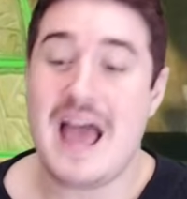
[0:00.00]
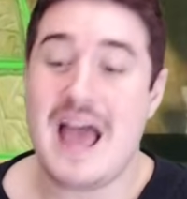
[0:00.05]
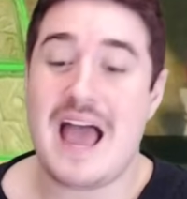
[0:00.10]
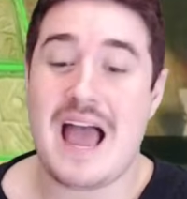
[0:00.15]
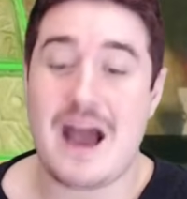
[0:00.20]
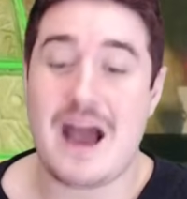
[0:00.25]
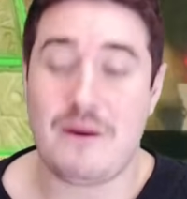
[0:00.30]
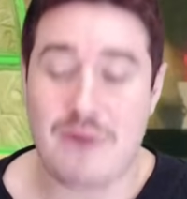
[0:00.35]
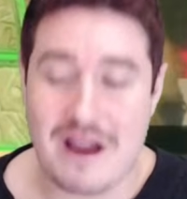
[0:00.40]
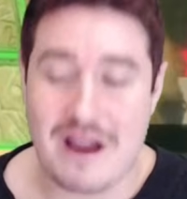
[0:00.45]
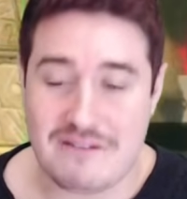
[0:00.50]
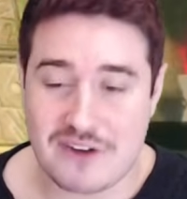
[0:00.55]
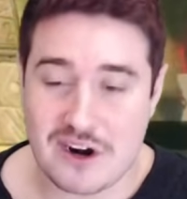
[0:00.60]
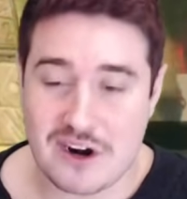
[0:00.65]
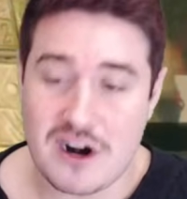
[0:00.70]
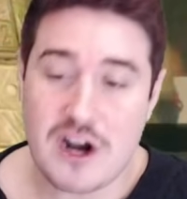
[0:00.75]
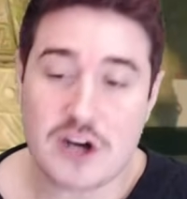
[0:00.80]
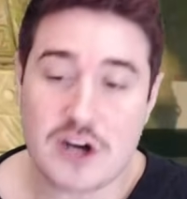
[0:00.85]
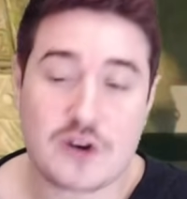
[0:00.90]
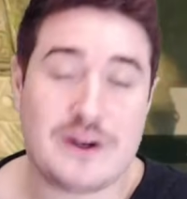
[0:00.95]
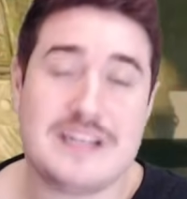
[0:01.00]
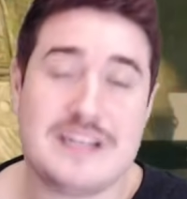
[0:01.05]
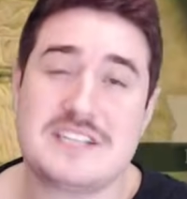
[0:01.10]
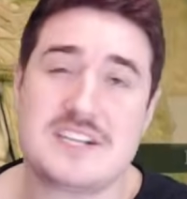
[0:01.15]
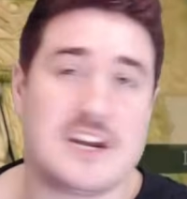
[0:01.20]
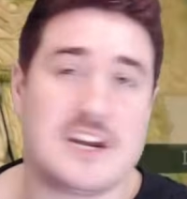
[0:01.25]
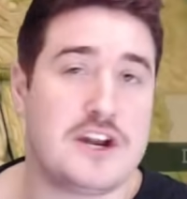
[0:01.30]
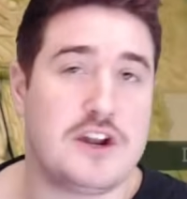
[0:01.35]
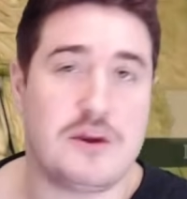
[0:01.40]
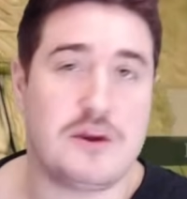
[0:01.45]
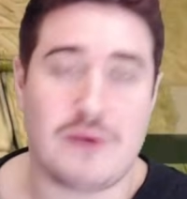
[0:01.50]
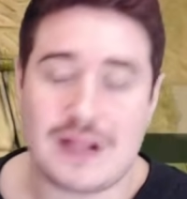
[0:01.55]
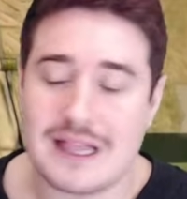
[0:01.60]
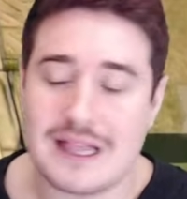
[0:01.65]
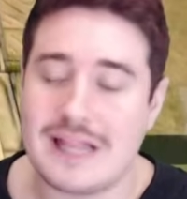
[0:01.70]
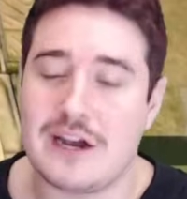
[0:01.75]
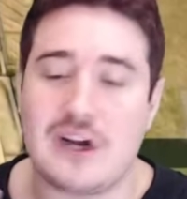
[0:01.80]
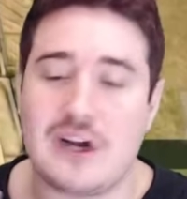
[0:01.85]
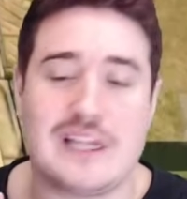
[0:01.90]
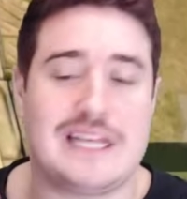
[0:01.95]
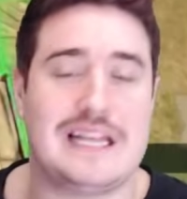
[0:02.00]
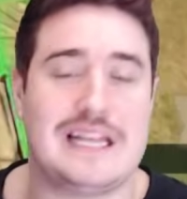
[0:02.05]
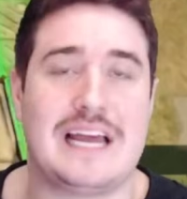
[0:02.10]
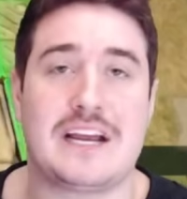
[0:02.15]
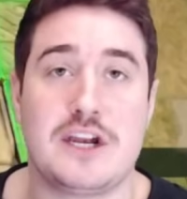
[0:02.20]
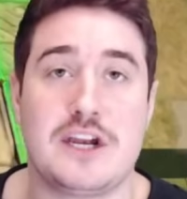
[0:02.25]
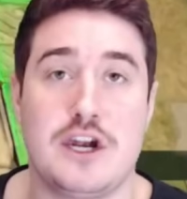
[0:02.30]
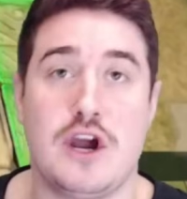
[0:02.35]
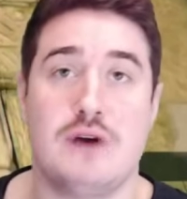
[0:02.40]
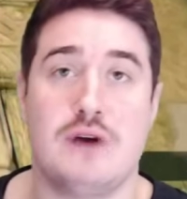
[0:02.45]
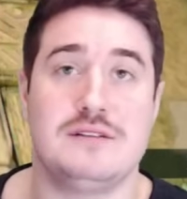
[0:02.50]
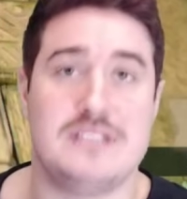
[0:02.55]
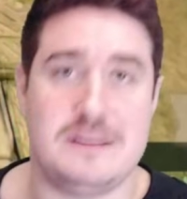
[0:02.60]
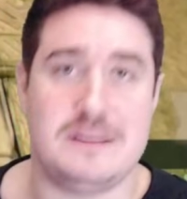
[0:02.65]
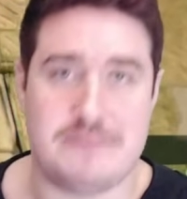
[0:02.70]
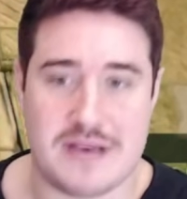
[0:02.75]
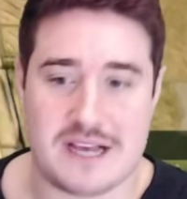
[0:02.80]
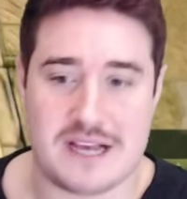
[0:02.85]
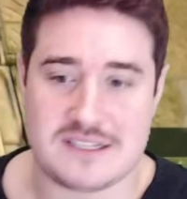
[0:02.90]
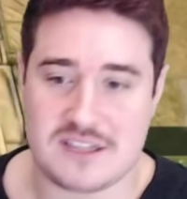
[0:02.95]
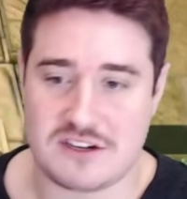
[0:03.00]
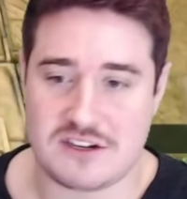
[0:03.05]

However, Greed is going to do literally like no DPS.